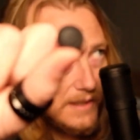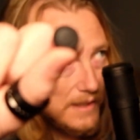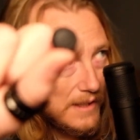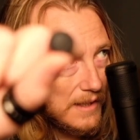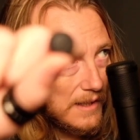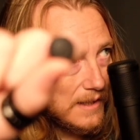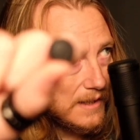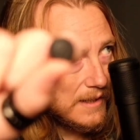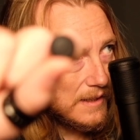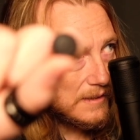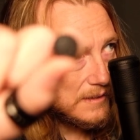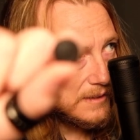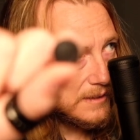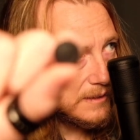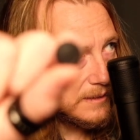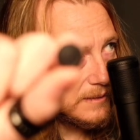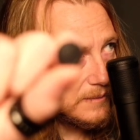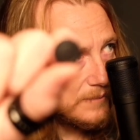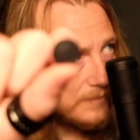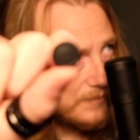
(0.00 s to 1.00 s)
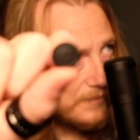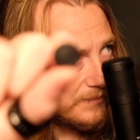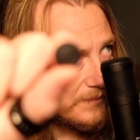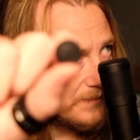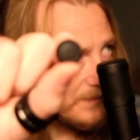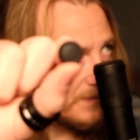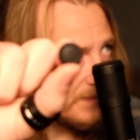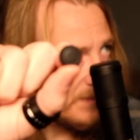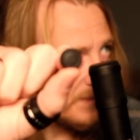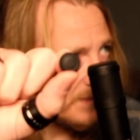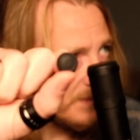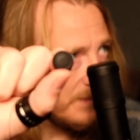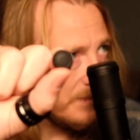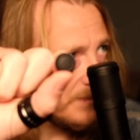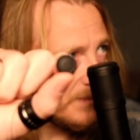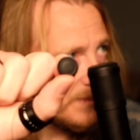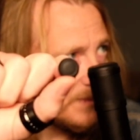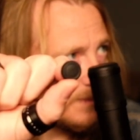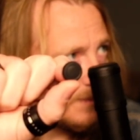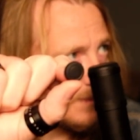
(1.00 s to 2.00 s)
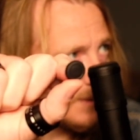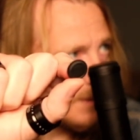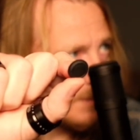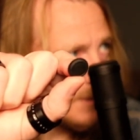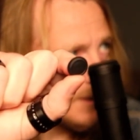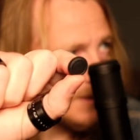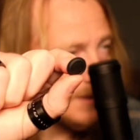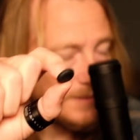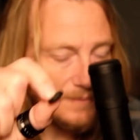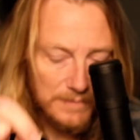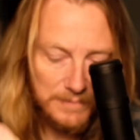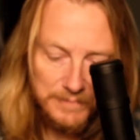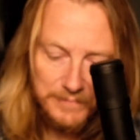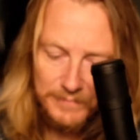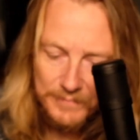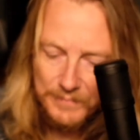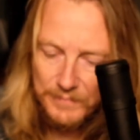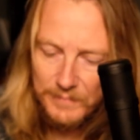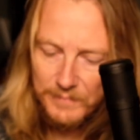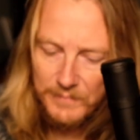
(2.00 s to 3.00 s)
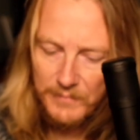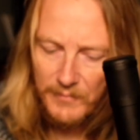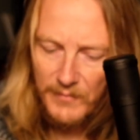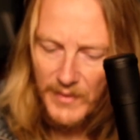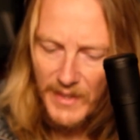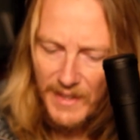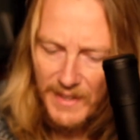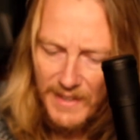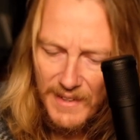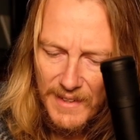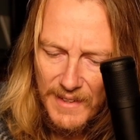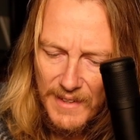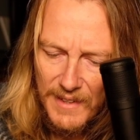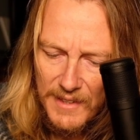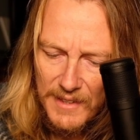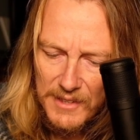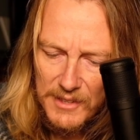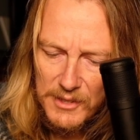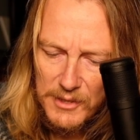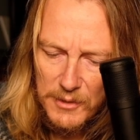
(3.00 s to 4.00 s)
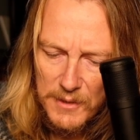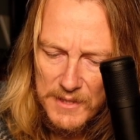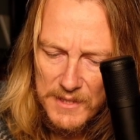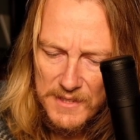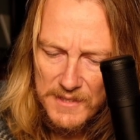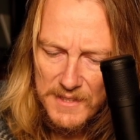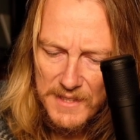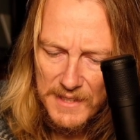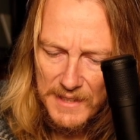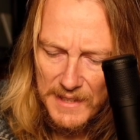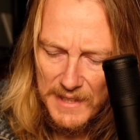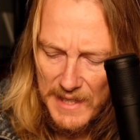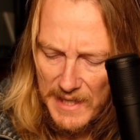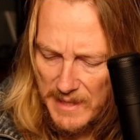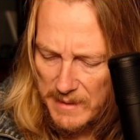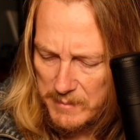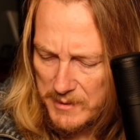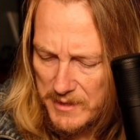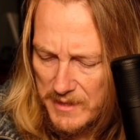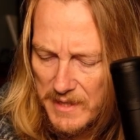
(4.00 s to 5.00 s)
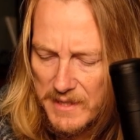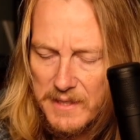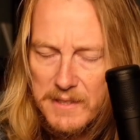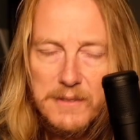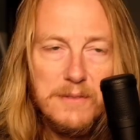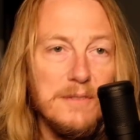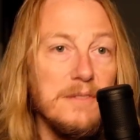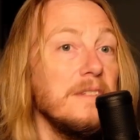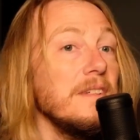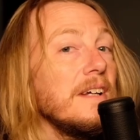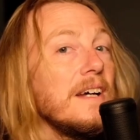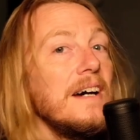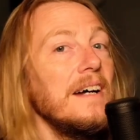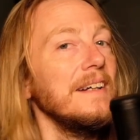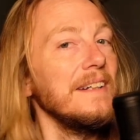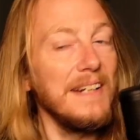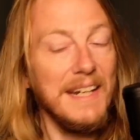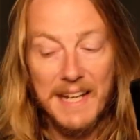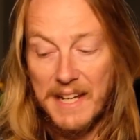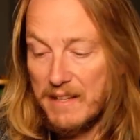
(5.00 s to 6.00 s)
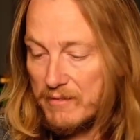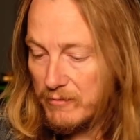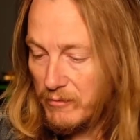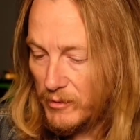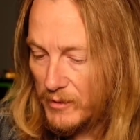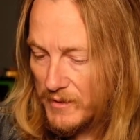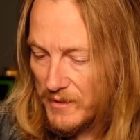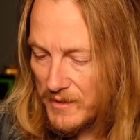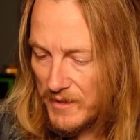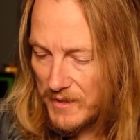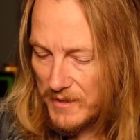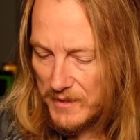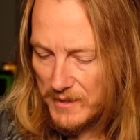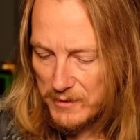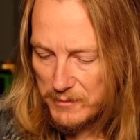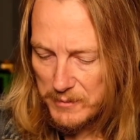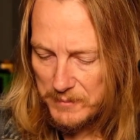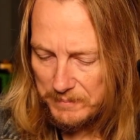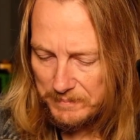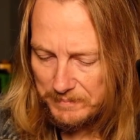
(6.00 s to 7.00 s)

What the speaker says: little rubber joystick caps. I use the concave ones on this one.